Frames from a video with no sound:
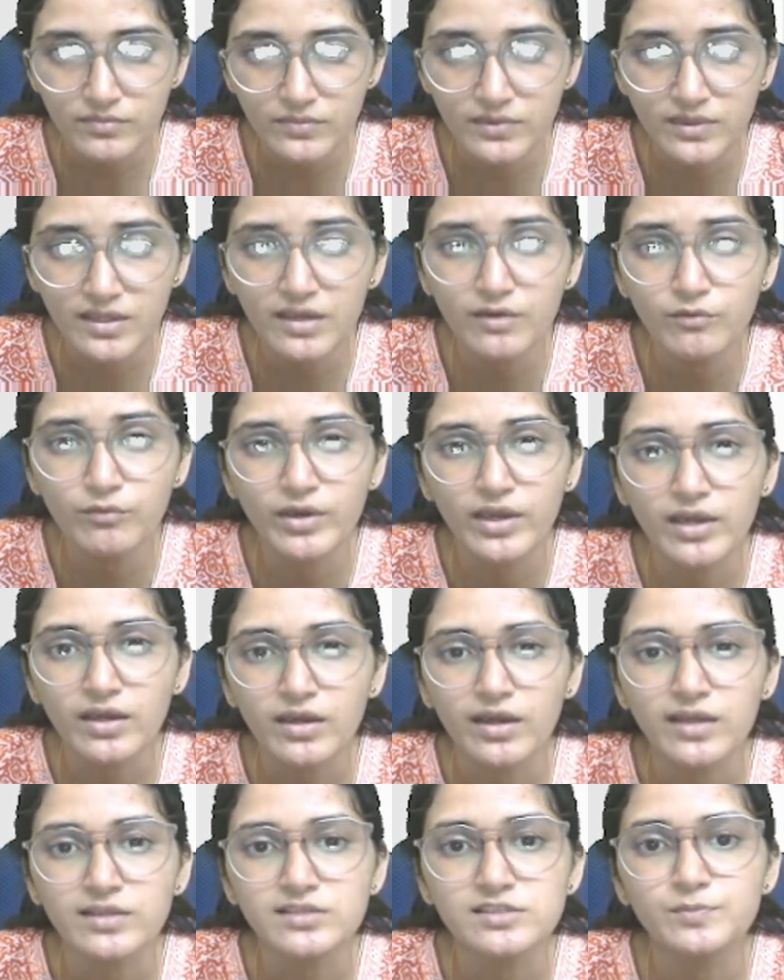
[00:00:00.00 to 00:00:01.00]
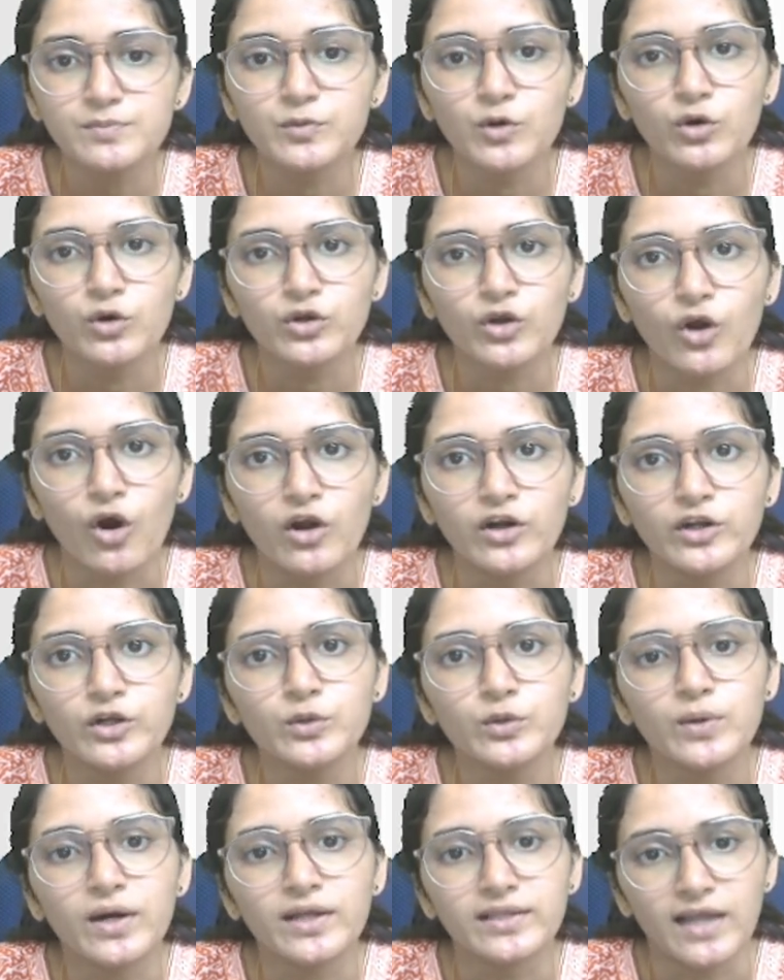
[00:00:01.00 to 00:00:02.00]
giving its proton
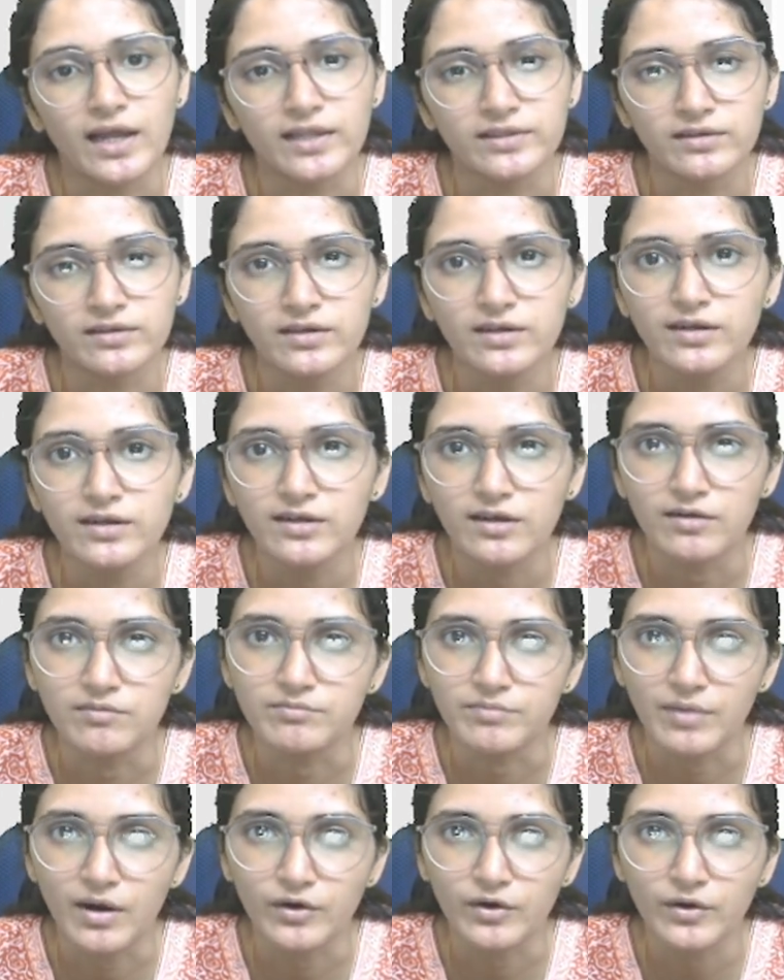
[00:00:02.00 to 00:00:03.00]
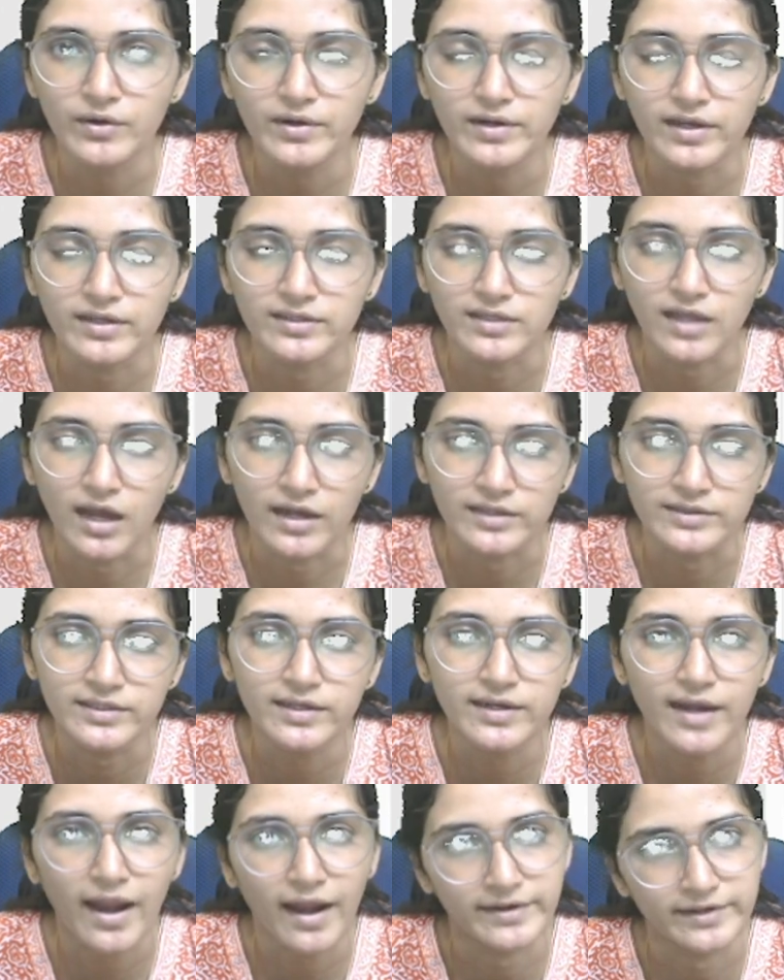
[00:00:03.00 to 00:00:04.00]
to another compound or
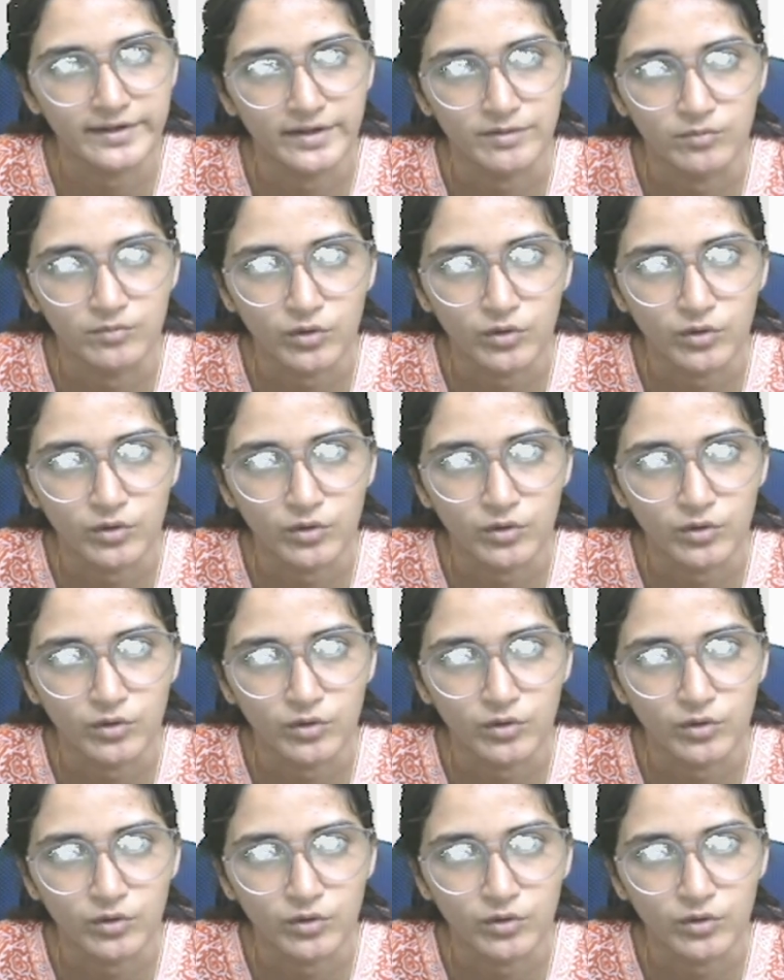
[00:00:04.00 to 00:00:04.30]
another atom.